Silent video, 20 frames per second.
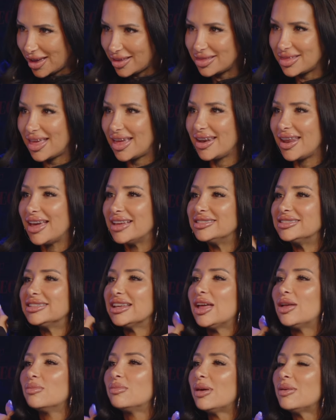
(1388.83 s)
And then mm. I
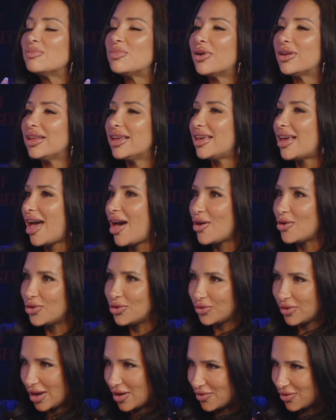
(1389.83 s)
tell my body how
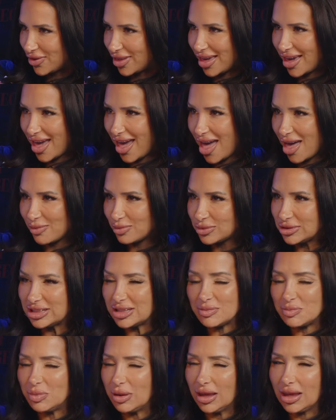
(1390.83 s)
grateful I am
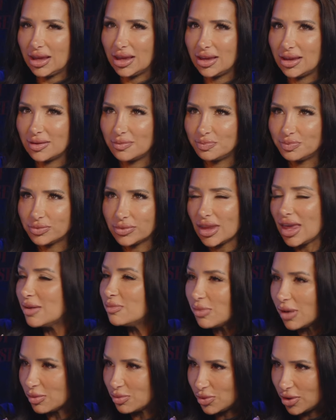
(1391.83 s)
to be
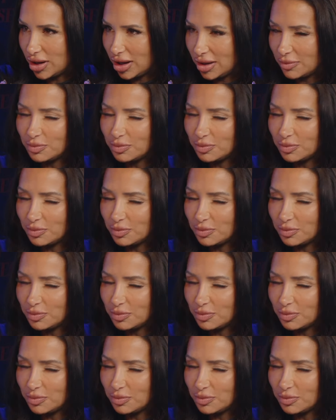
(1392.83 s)
in my body.